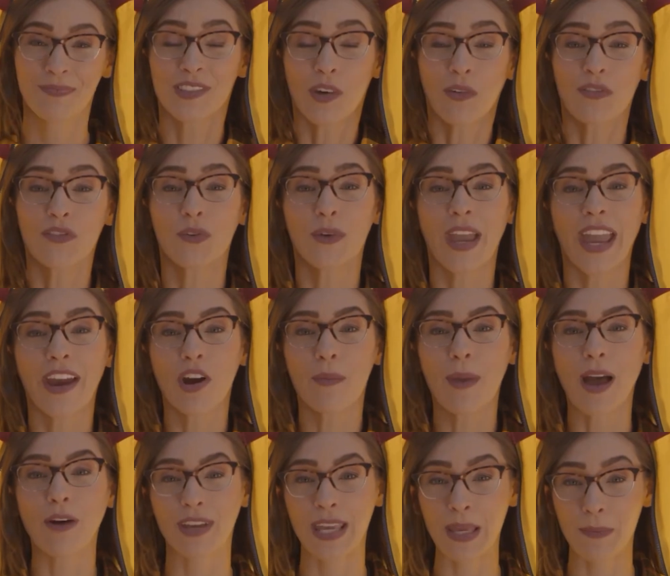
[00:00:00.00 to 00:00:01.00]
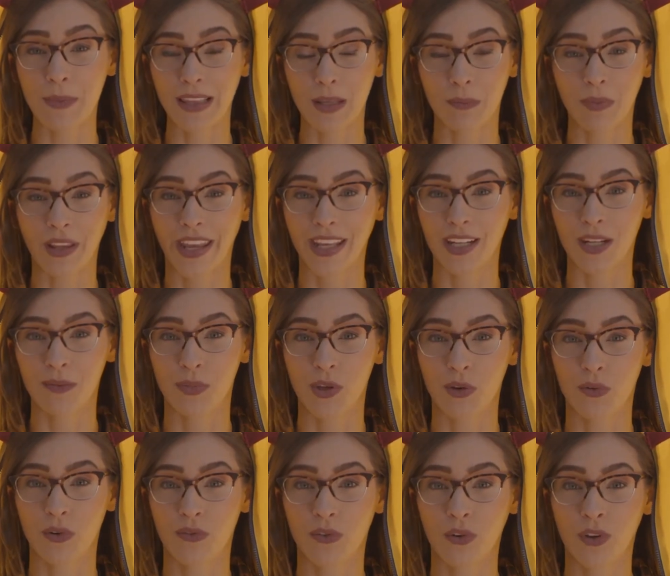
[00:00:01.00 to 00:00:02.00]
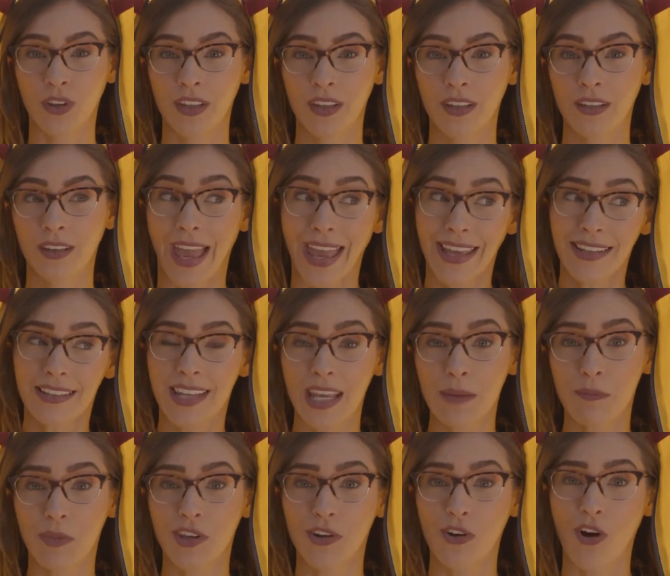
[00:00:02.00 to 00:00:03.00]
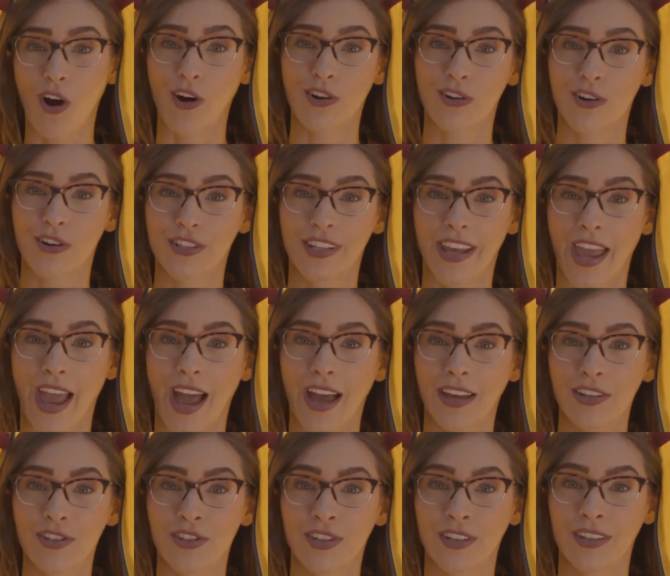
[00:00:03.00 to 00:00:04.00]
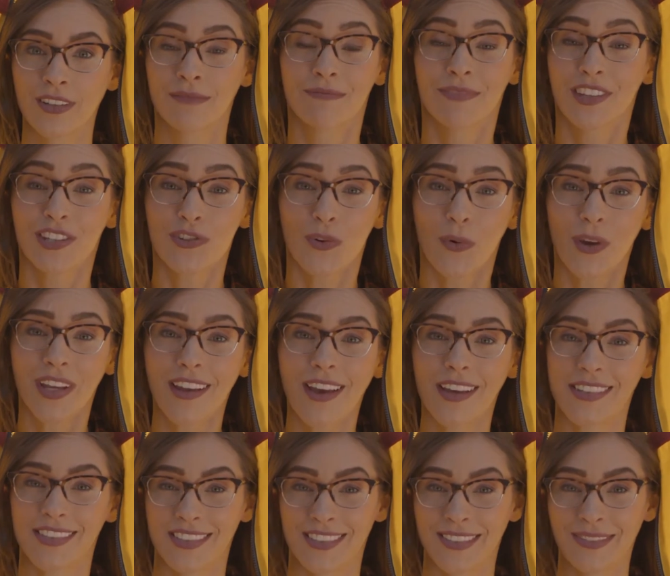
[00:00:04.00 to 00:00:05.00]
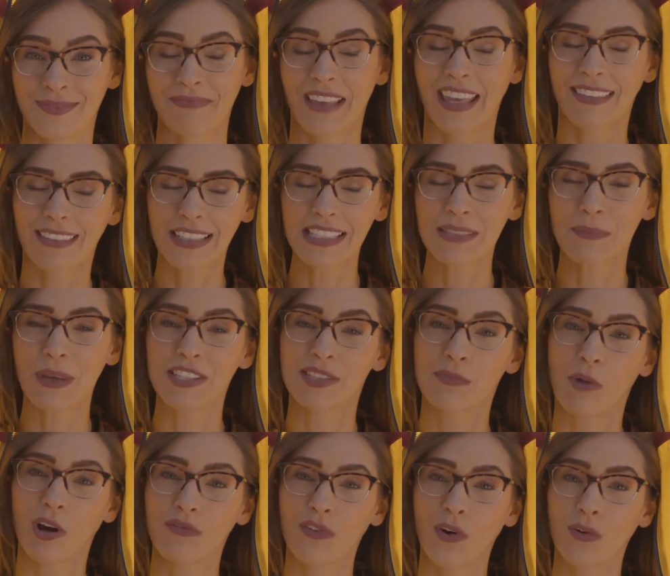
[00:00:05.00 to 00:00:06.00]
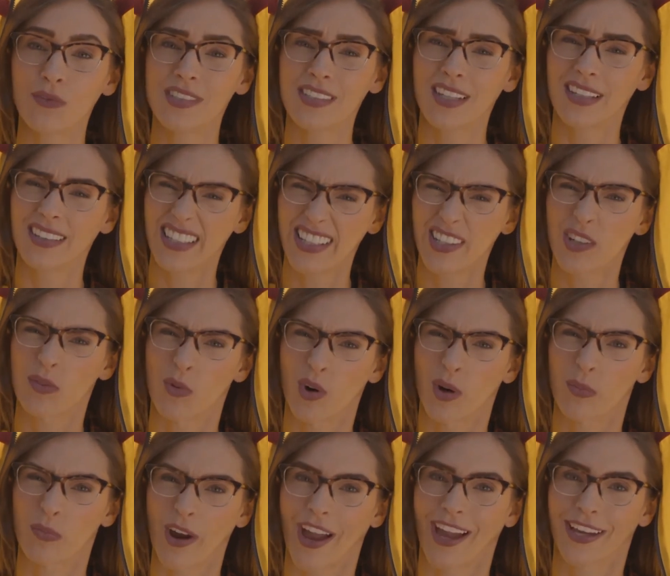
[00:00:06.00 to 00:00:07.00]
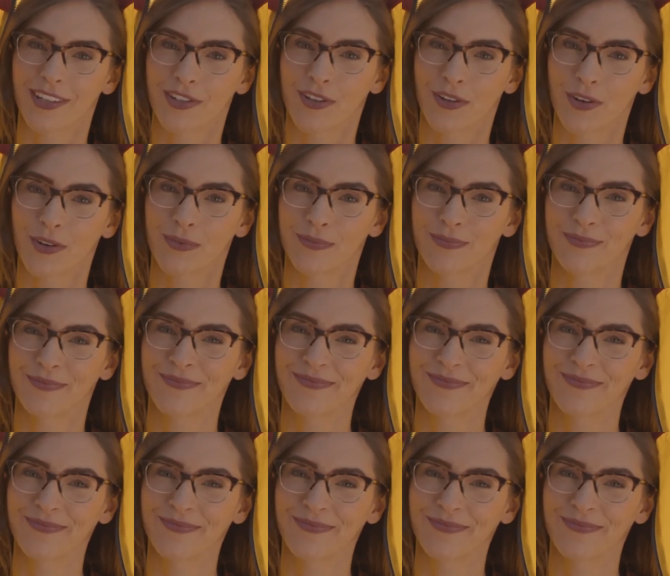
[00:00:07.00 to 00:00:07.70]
So if you care about keeping the planet beautiful and keeping your hard-earned cash, then join us and let's make smartphones a little more practical.